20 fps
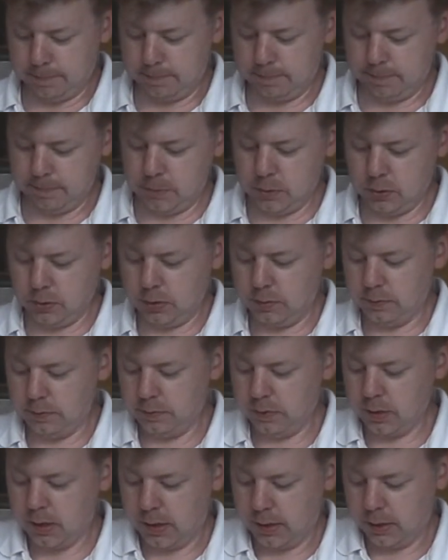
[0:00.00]
during
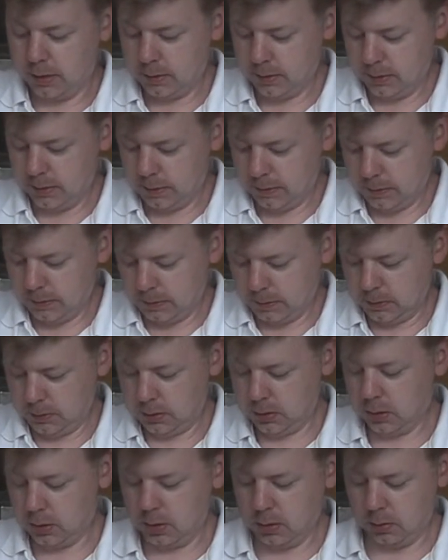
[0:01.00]
flight.
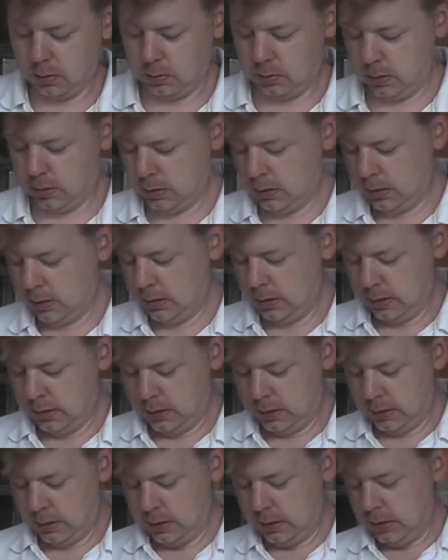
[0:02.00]
So
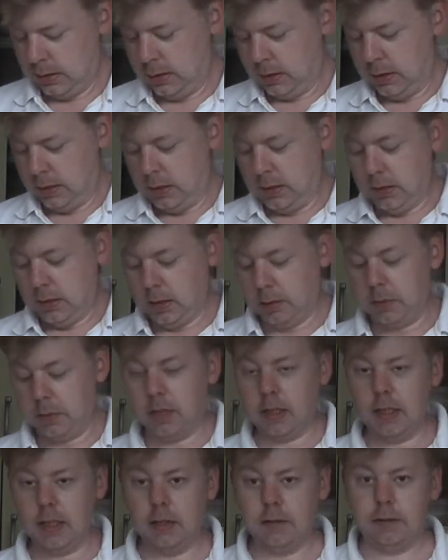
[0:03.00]
I'm going
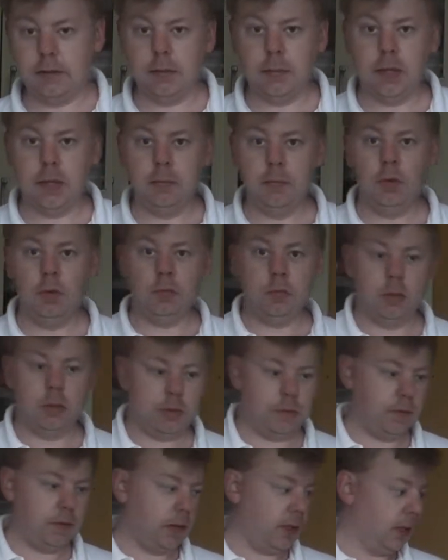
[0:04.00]
to have to make more
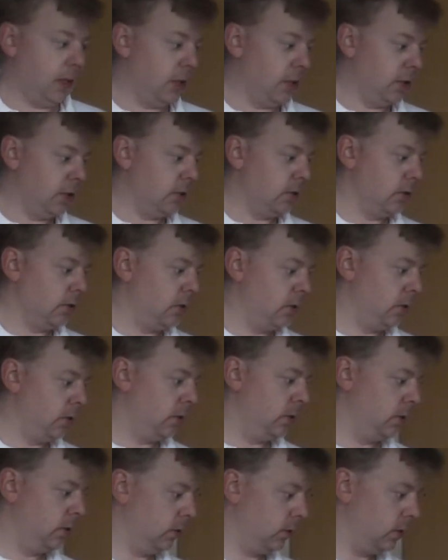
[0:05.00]
modifications
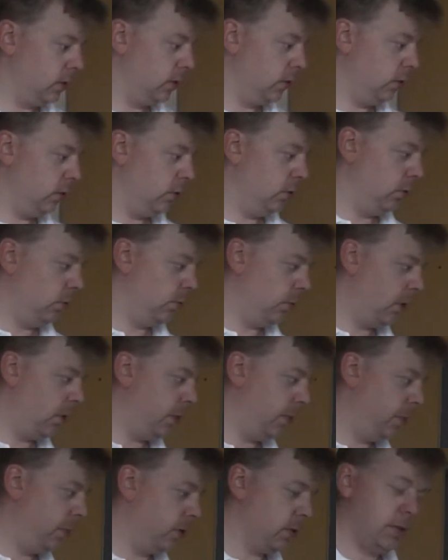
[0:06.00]
to probably
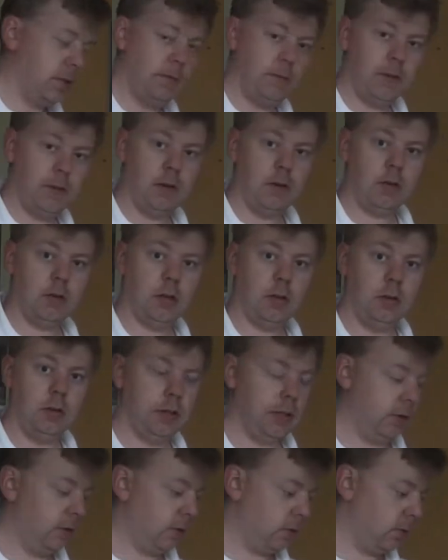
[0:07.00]
put some Velcro on
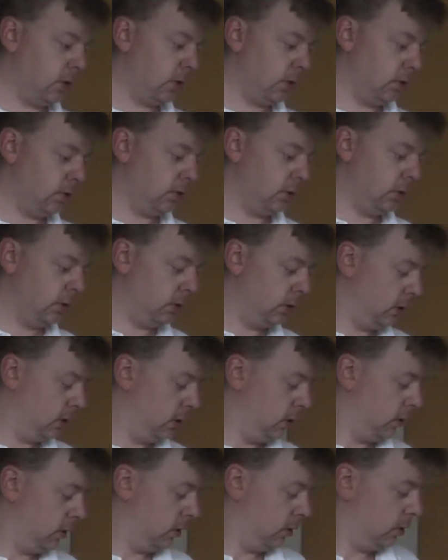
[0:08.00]
there as well.
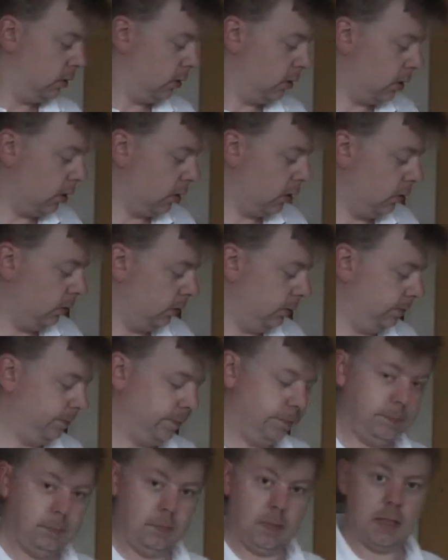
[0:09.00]
So
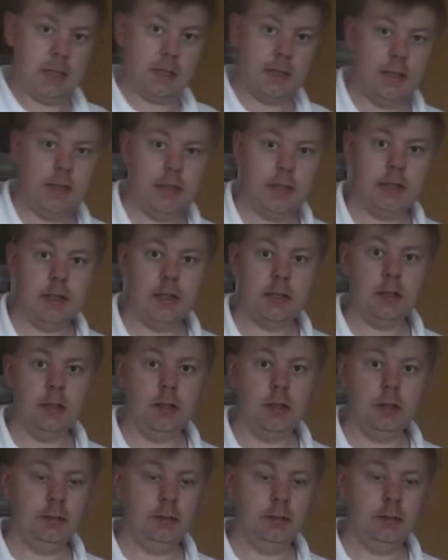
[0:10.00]
that's the Easystar.